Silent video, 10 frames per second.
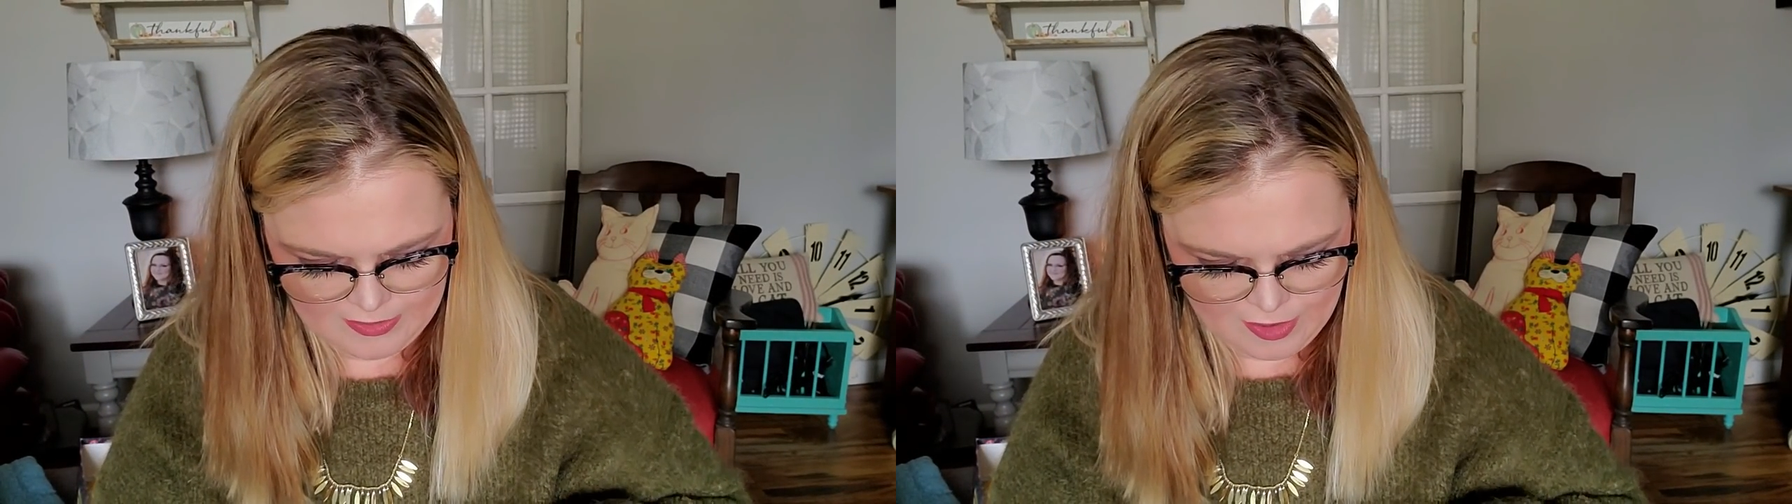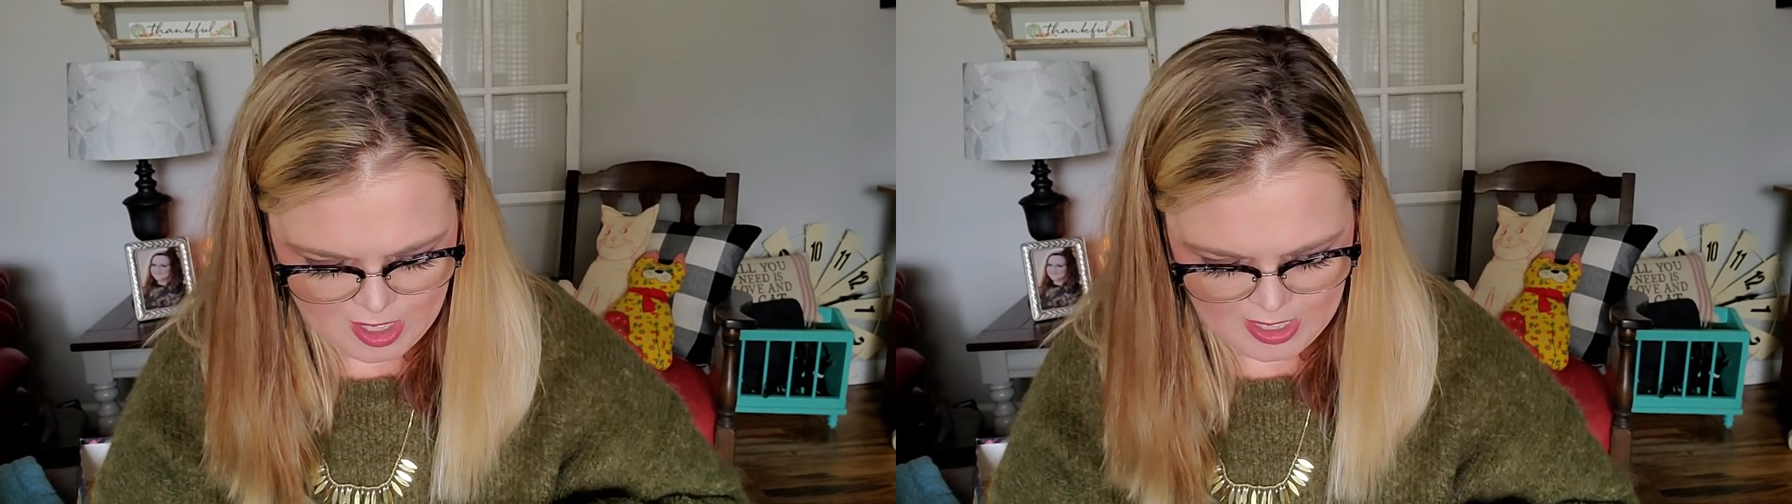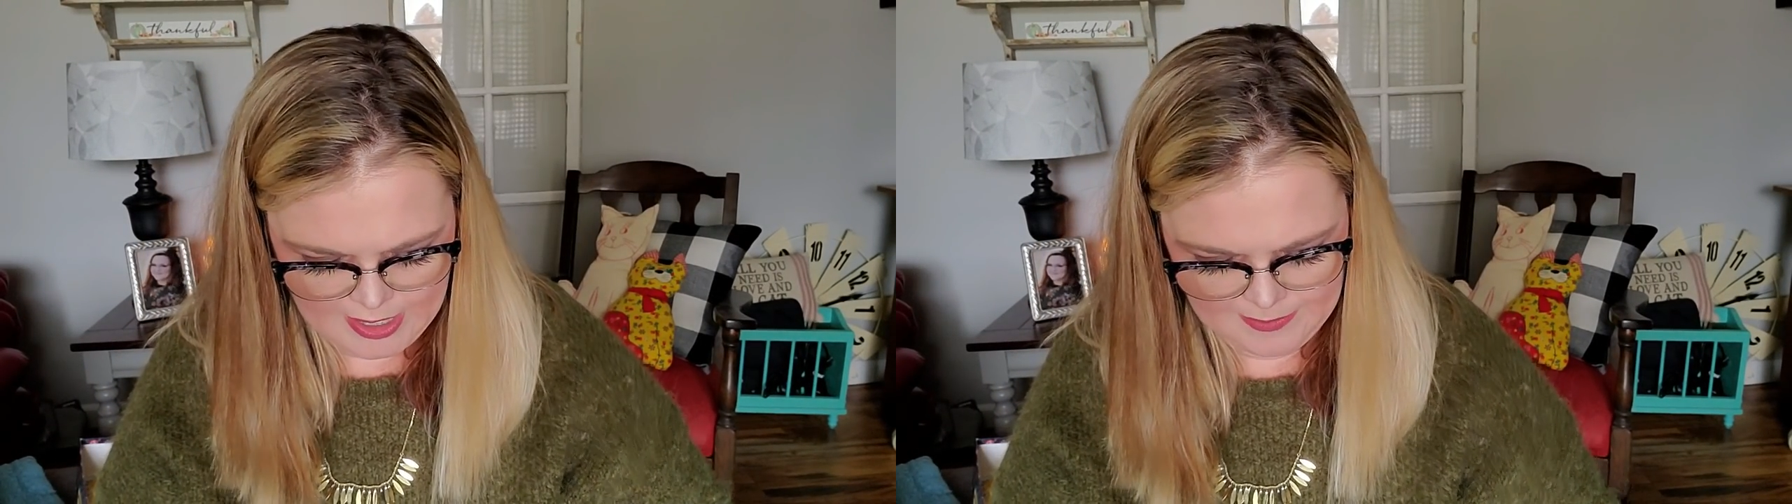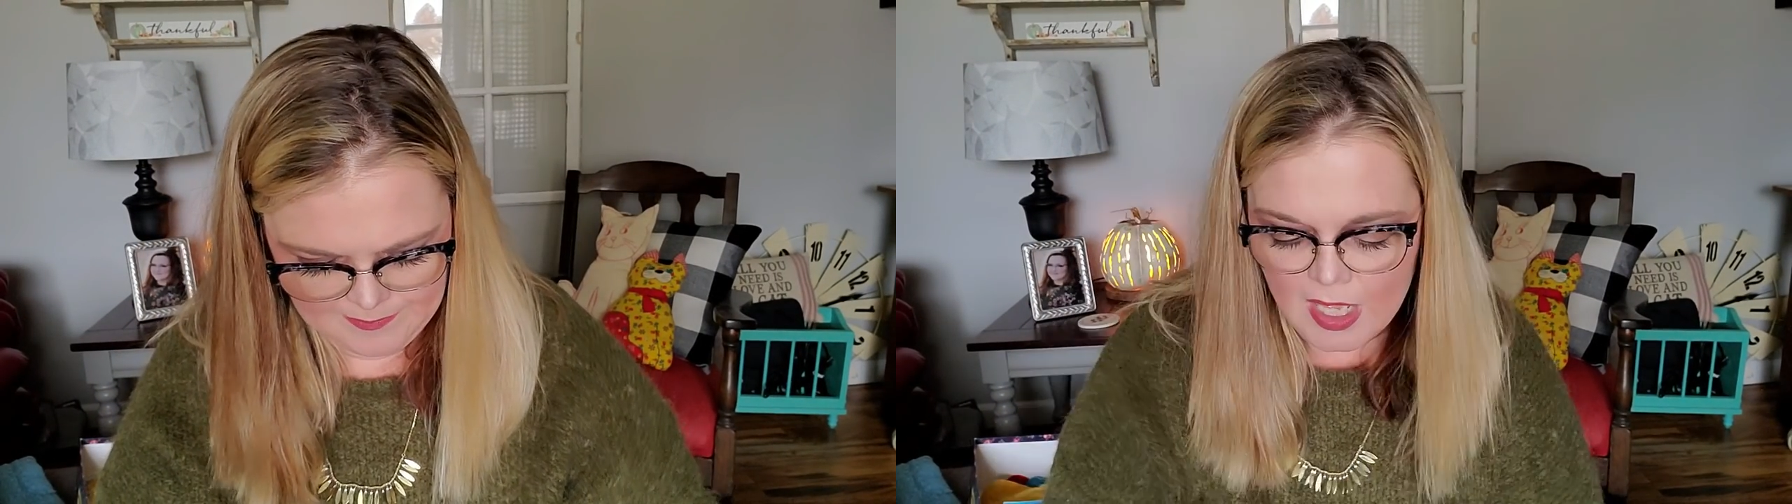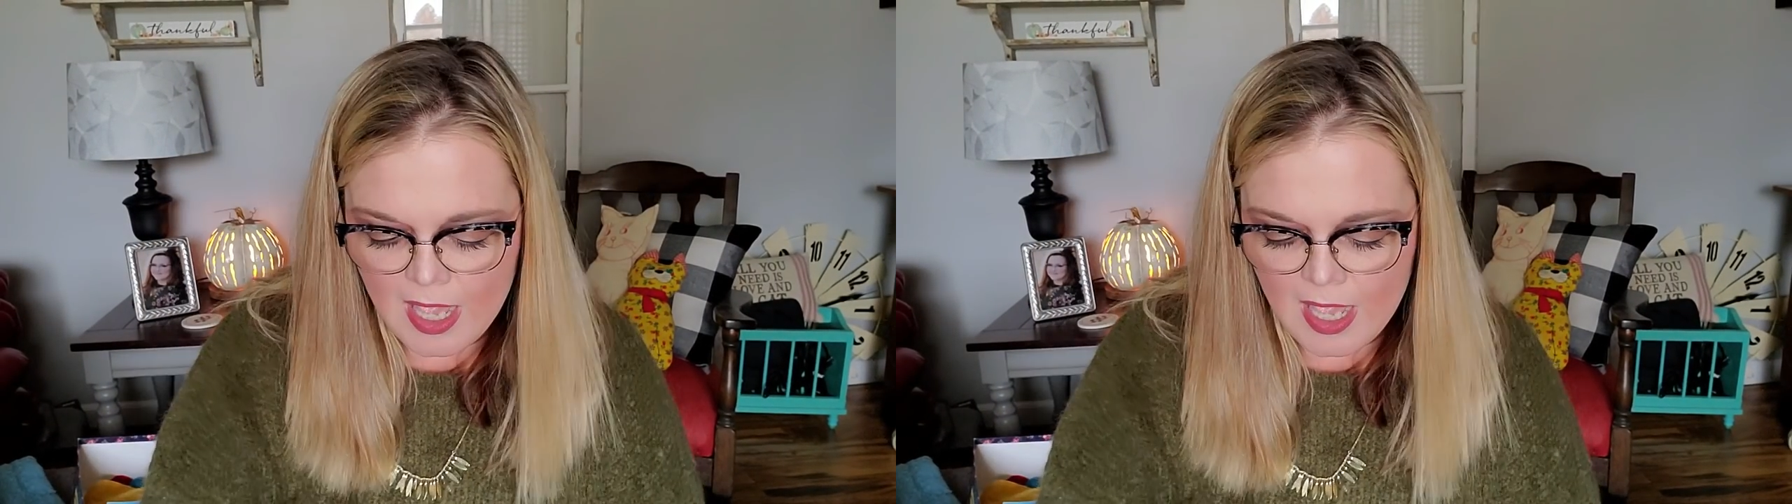other eye?